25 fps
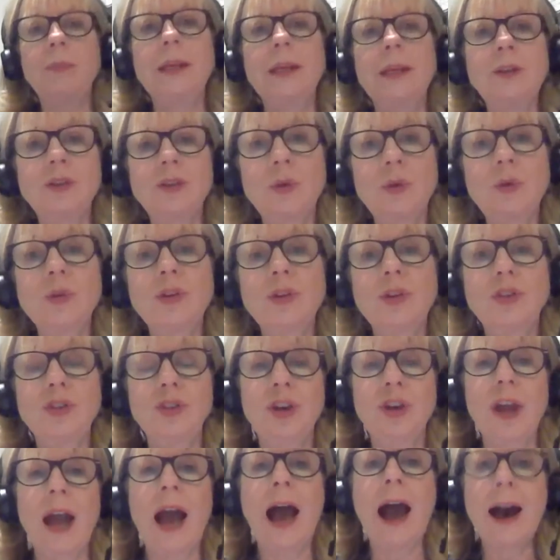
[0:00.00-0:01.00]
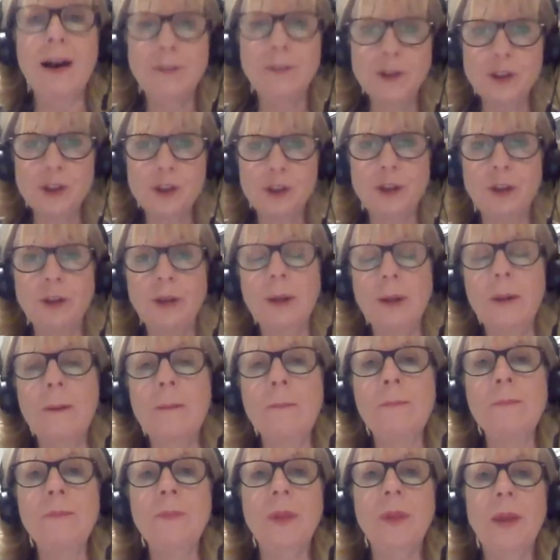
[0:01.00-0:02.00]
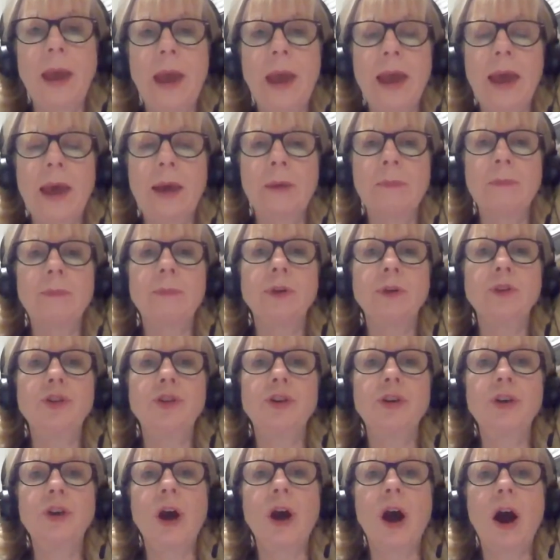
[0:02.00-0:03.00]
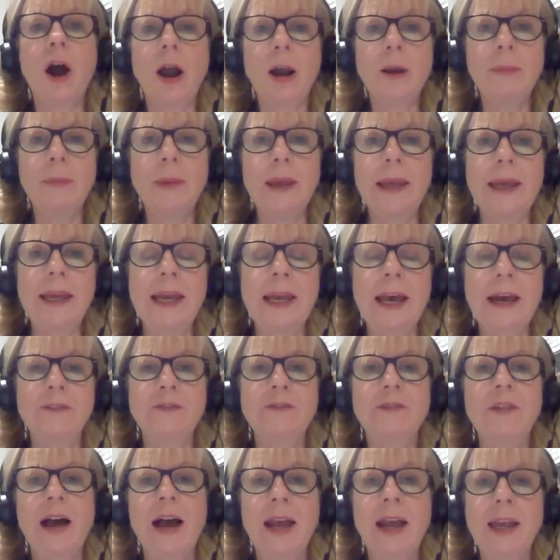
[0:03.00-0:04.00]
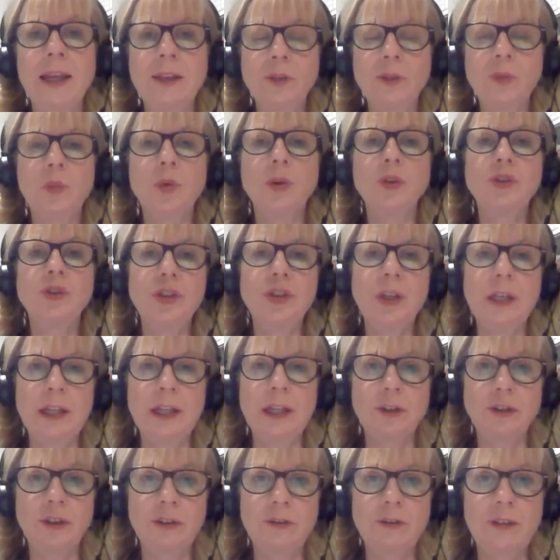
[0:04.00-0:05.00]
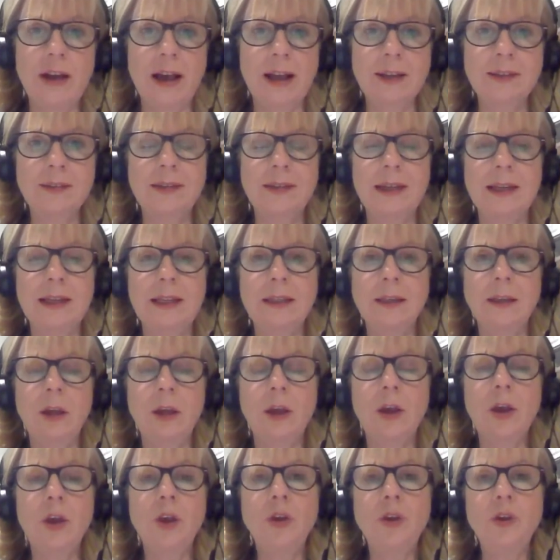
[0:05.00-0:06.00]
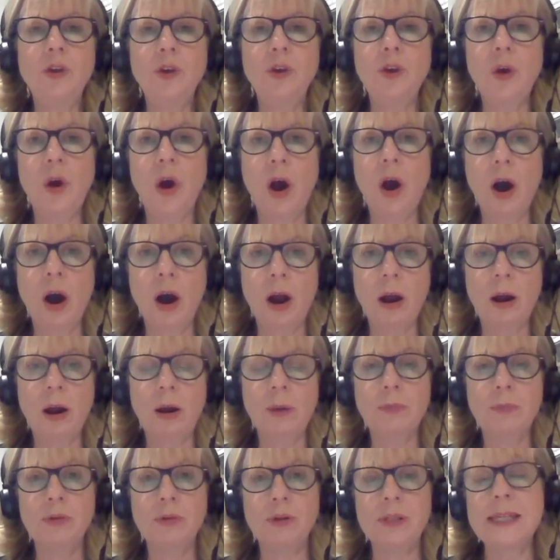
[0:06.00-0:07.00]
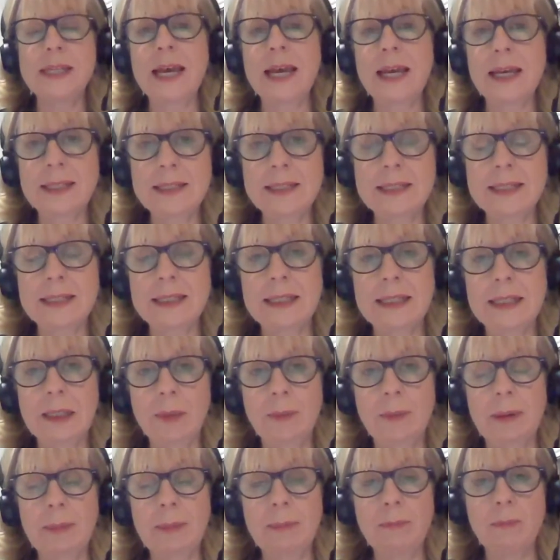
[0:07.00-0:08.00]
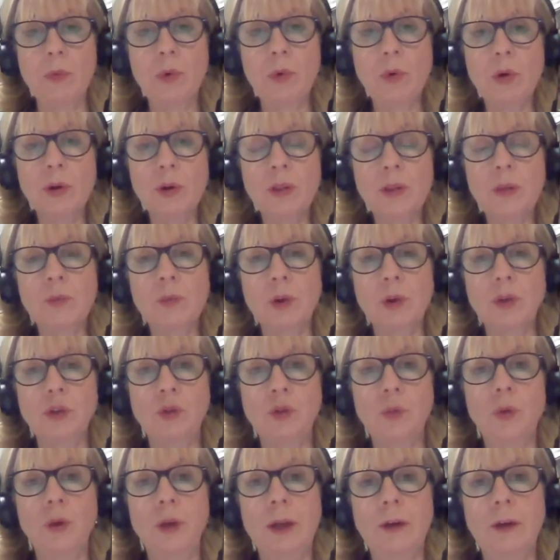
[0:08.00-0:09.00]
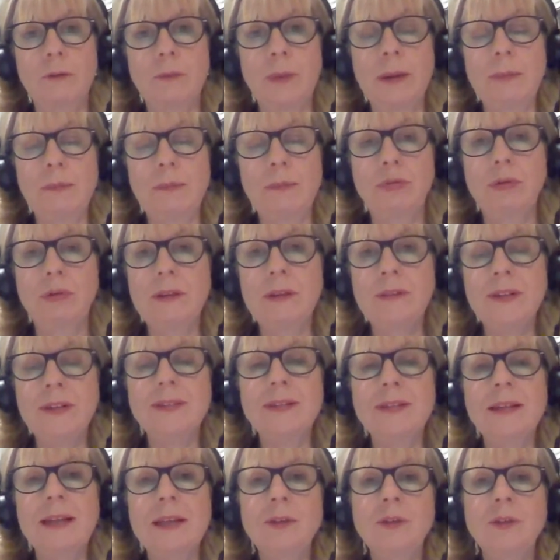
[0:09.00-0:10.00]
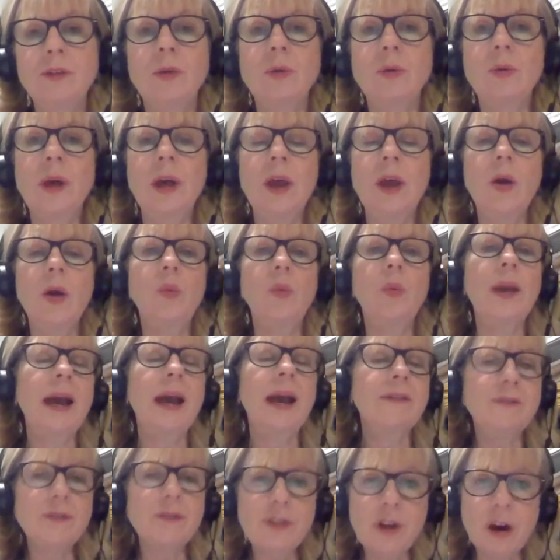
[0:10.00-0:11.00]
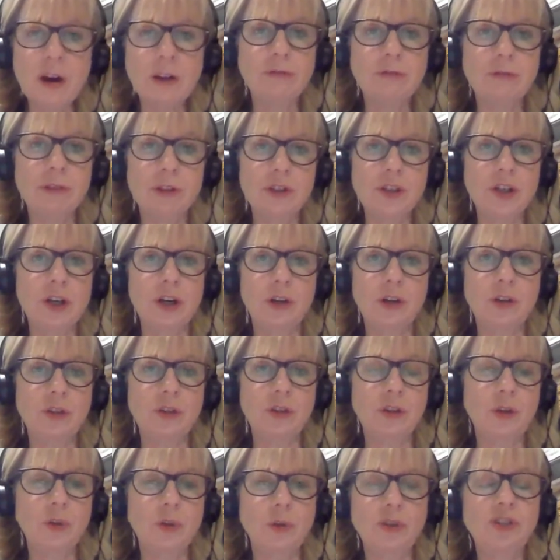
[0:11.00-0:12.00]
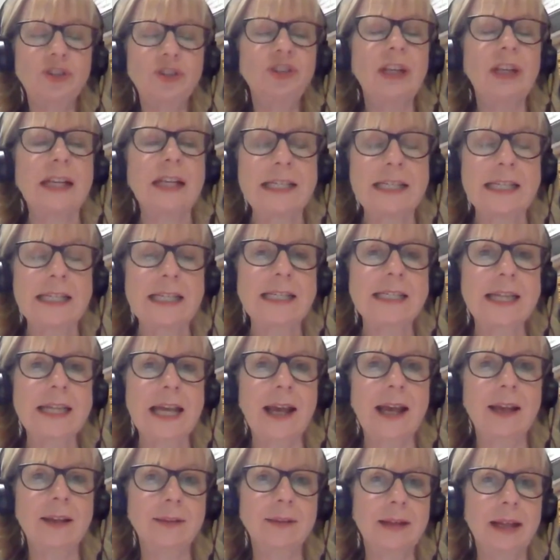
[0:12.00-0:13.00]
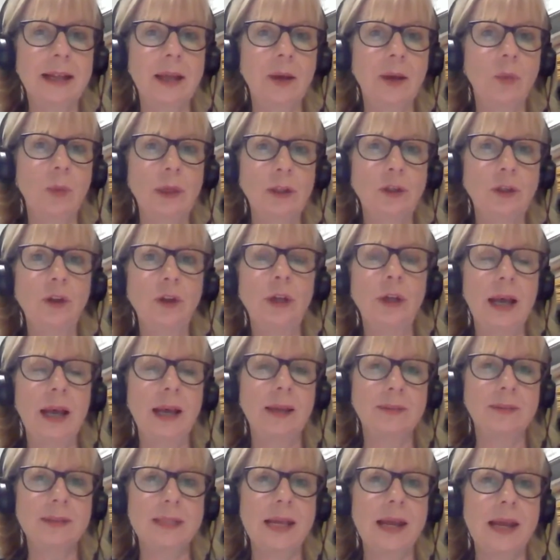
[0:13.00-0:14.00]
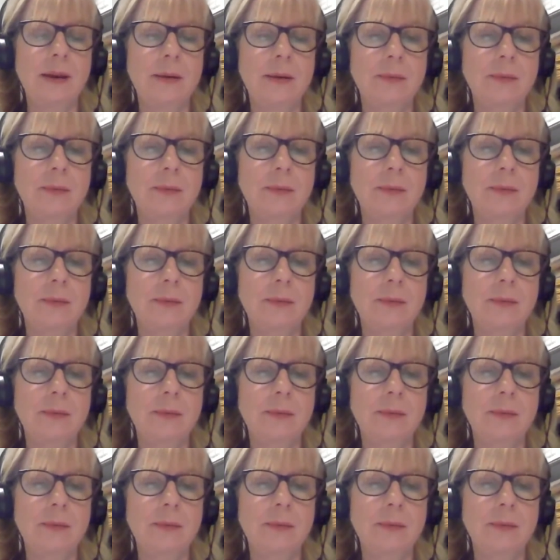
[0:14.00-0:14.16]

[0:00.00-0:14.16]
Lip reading: told that you have to, but you are being advised once you get your vaccine, you are protected a little bit more than what you would have been previously. So we have not returned to those shielding days like we knew last year.